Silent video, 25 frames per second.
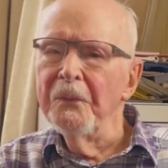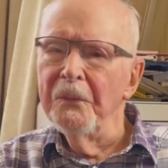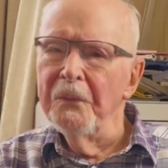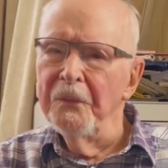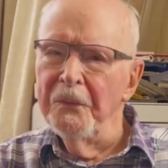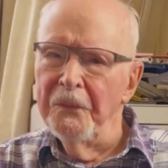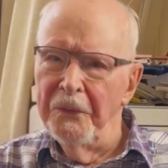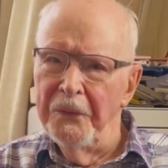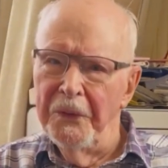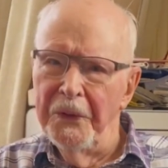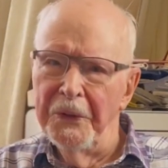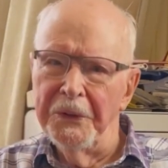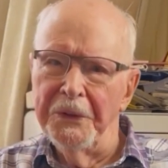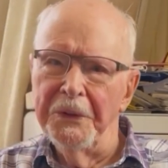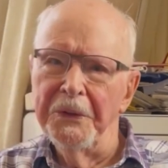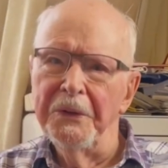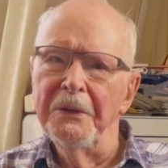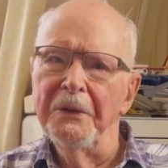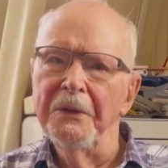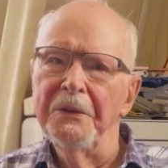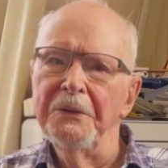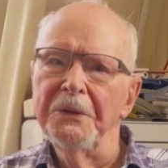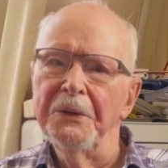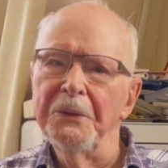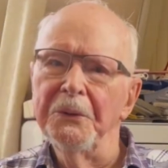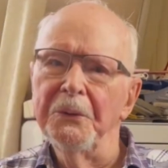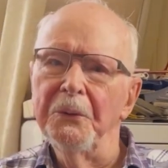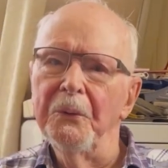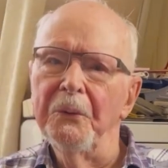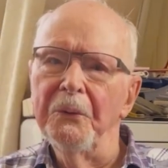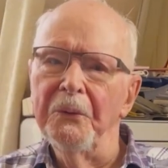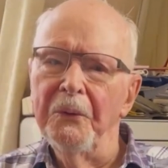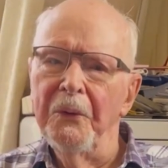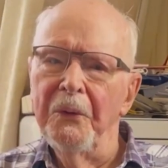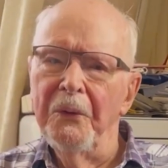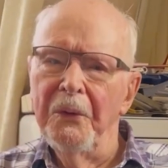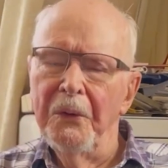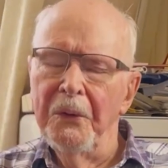that
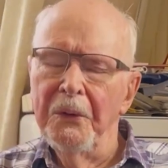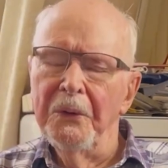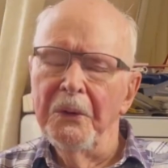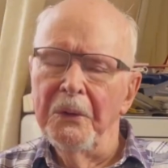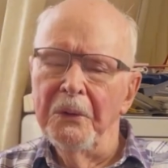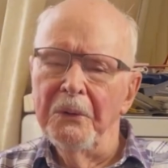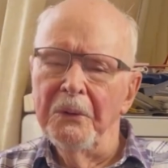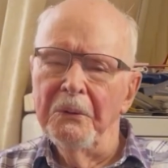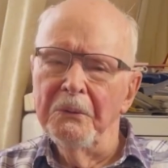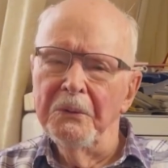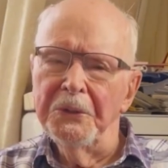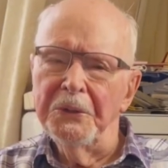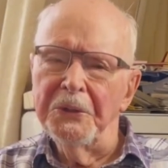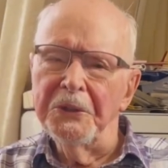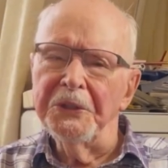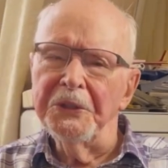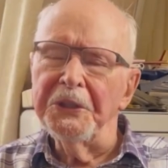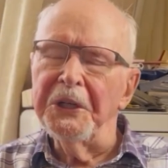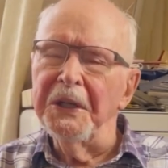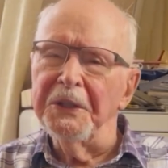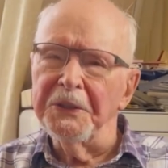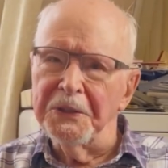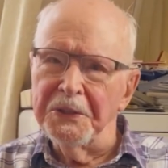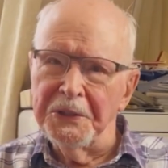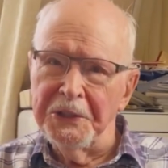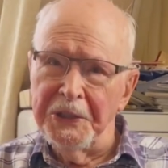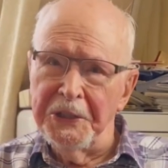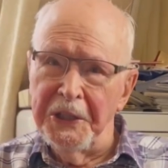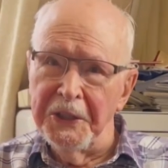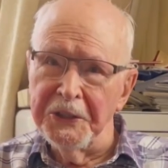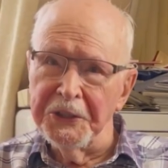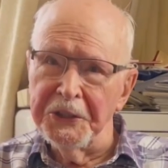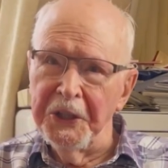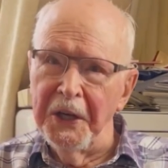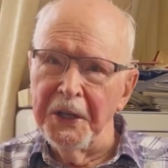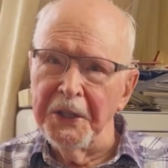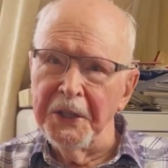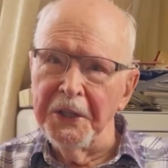was essentially a
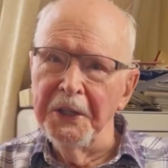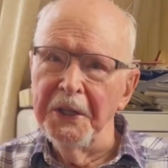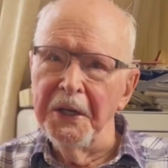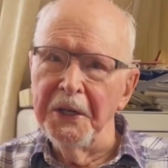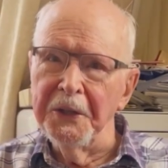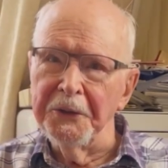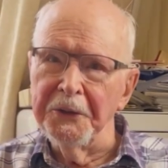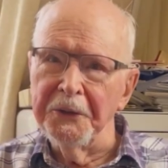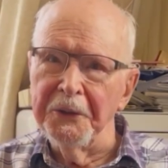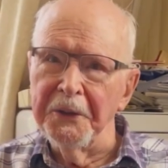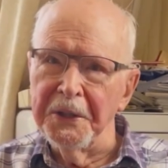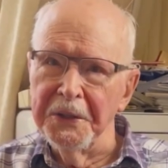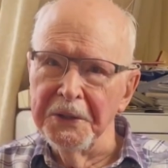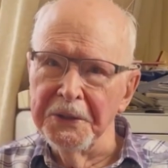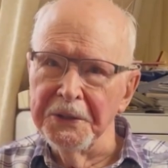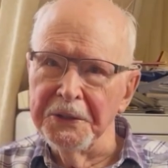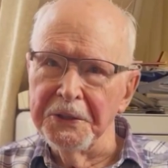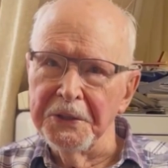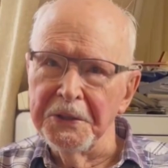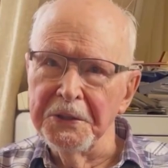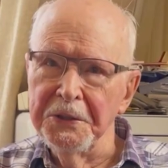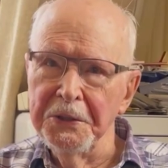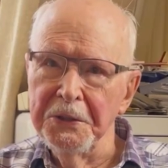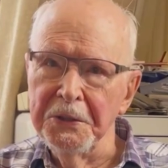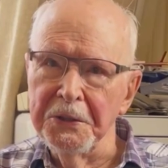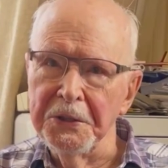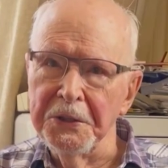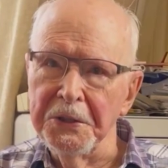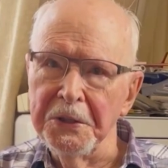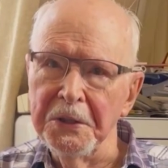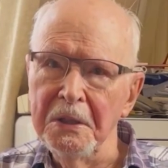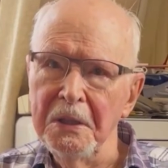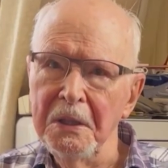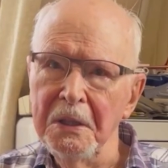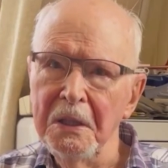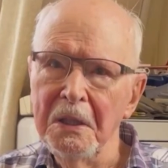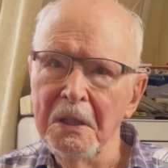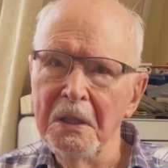psychiatric
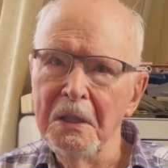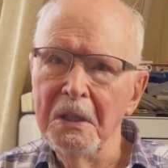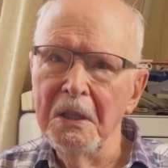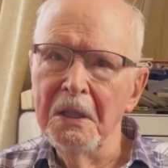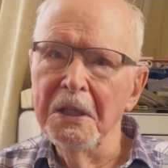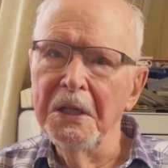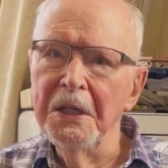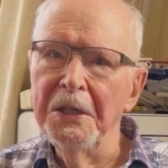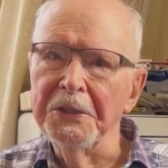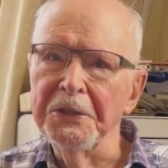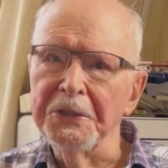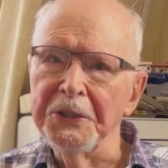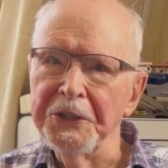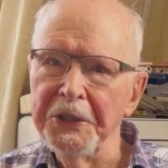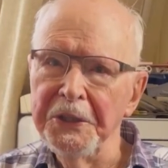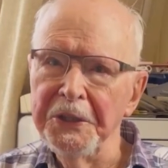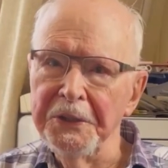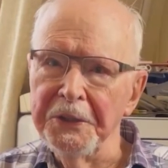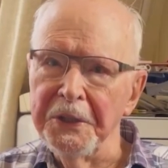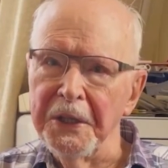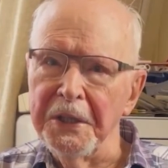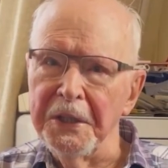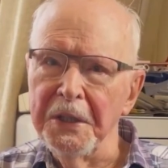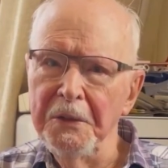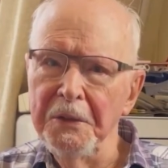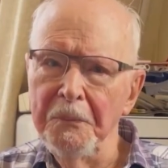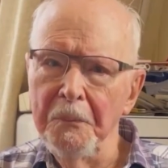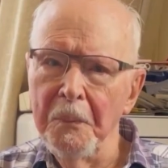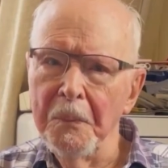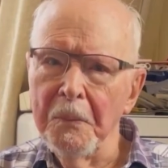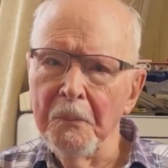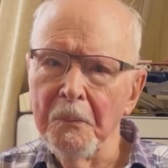institution in Sydney,